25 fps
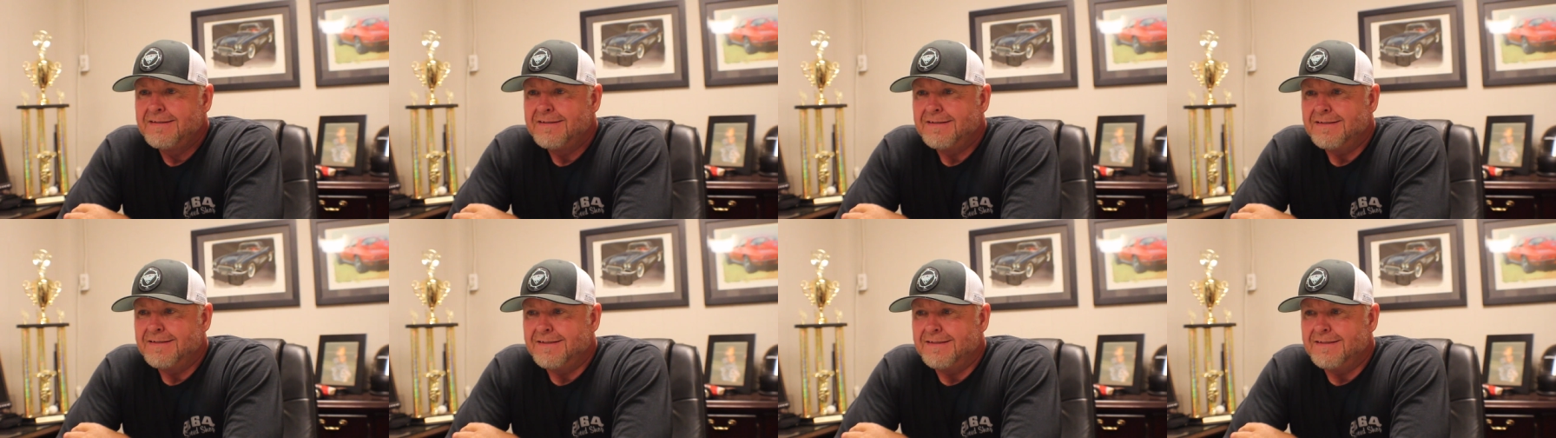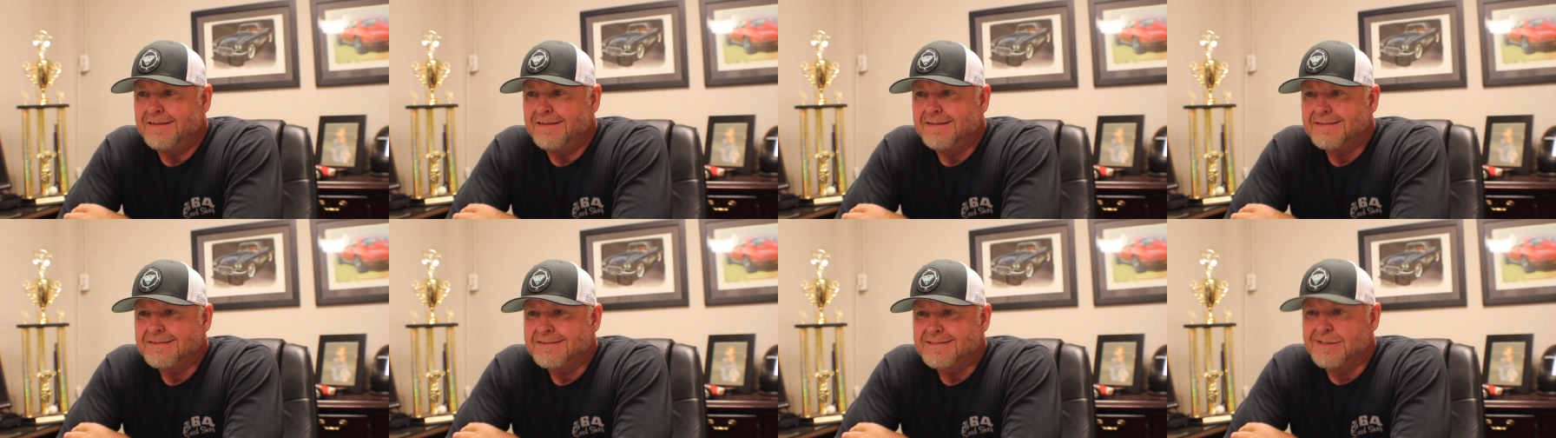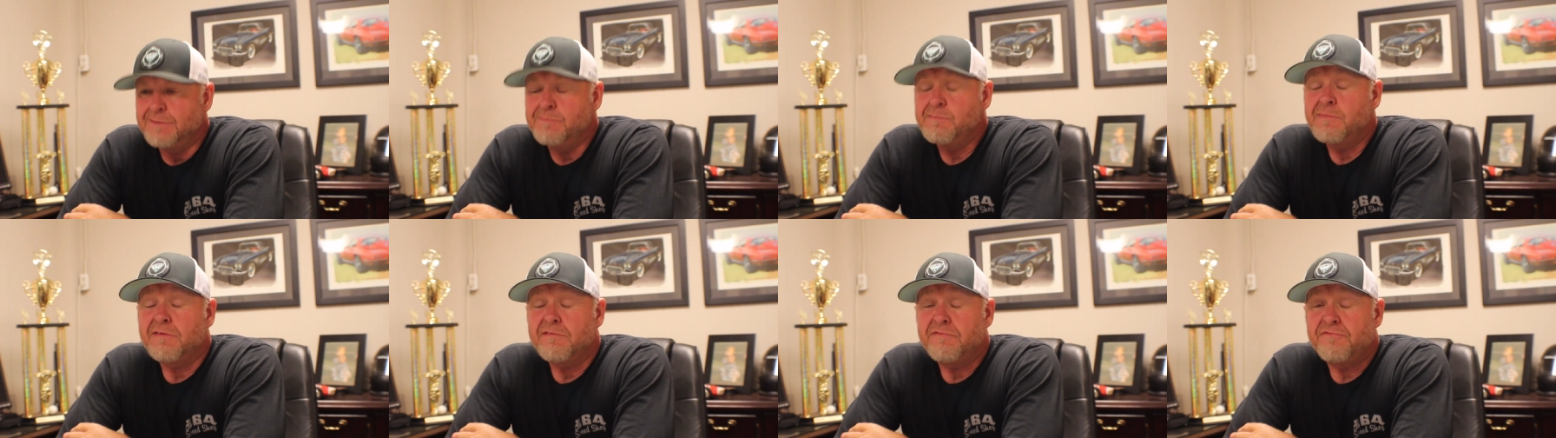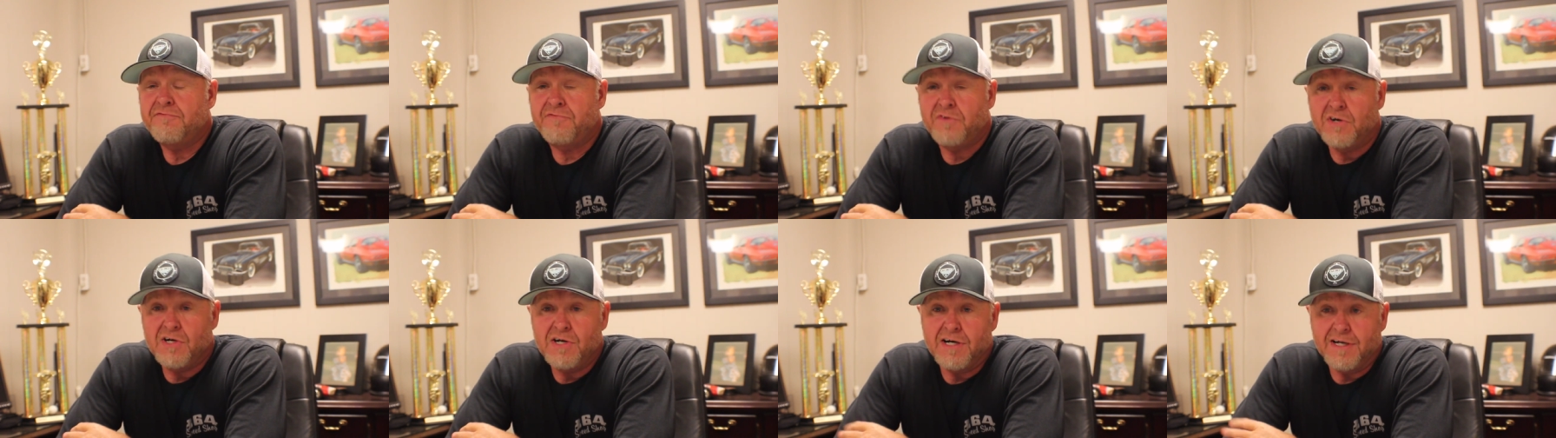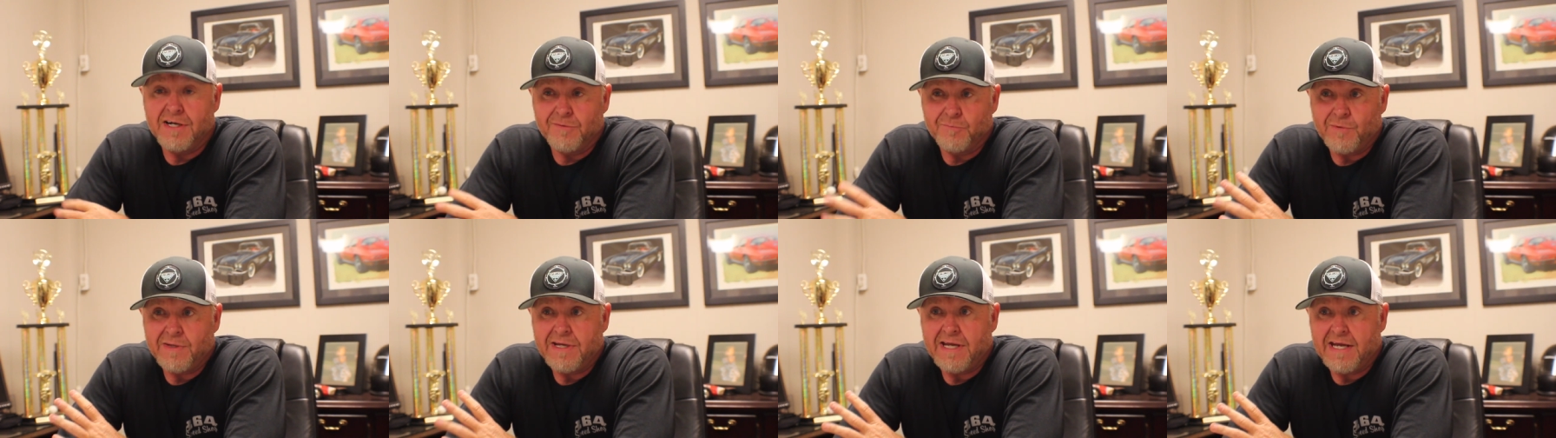some of the
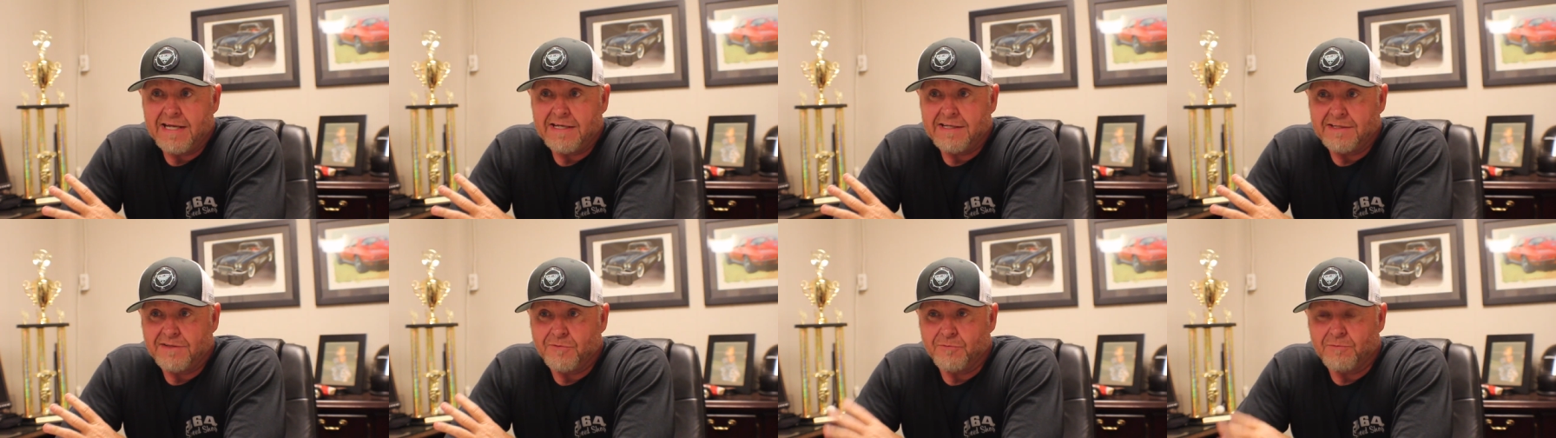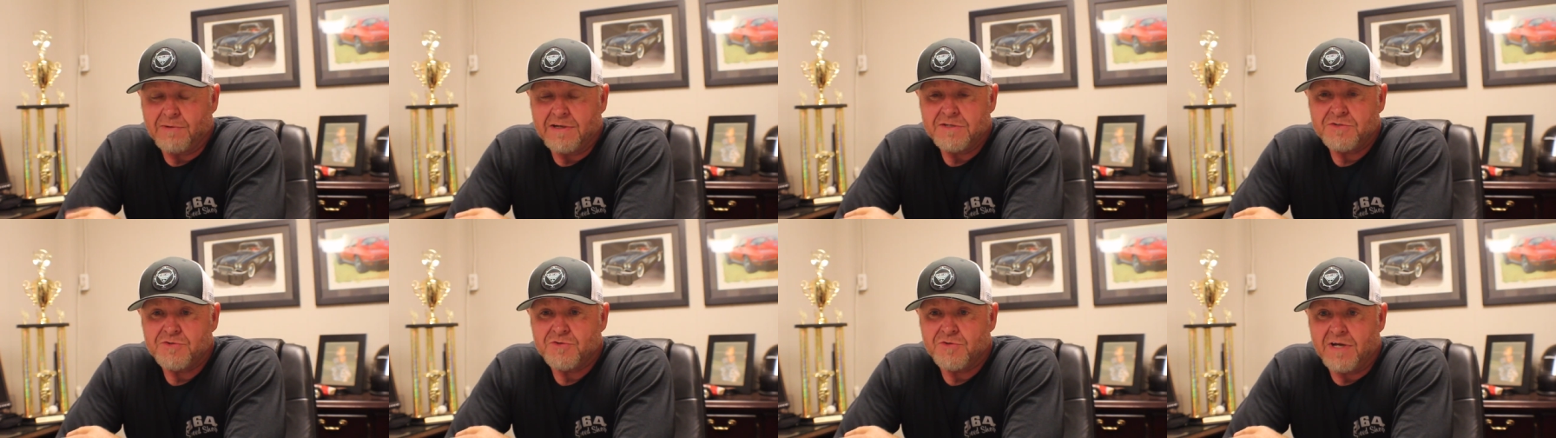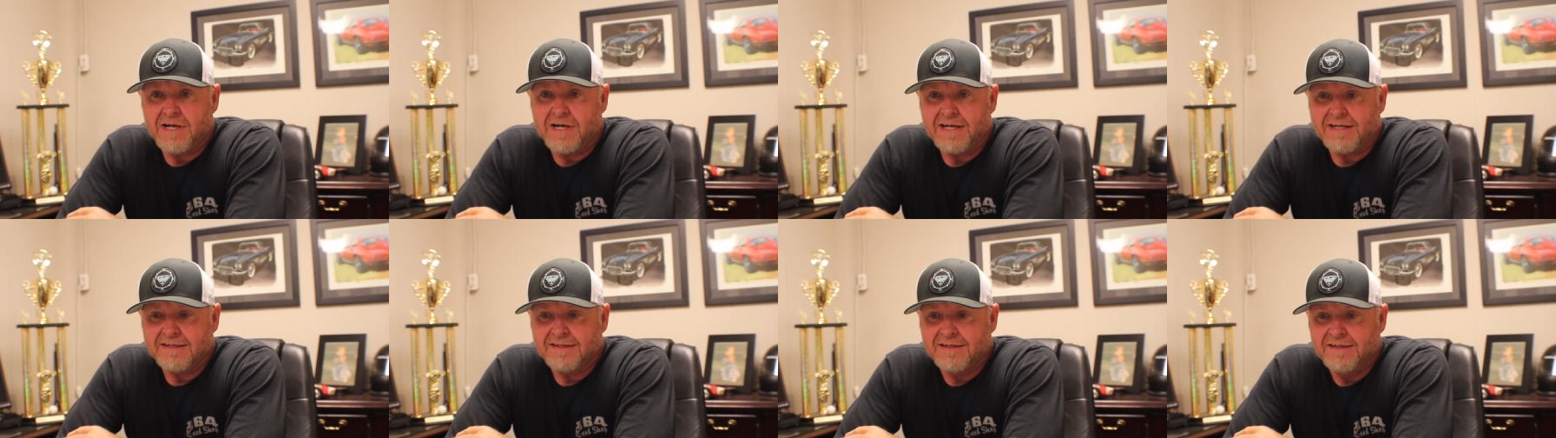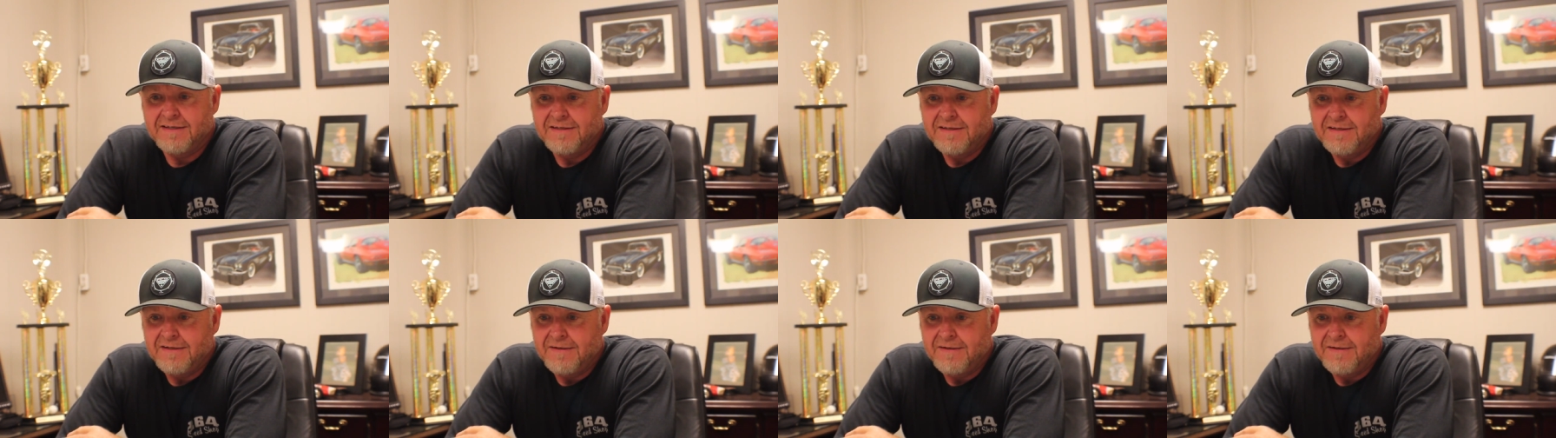fun we had at the racetrack.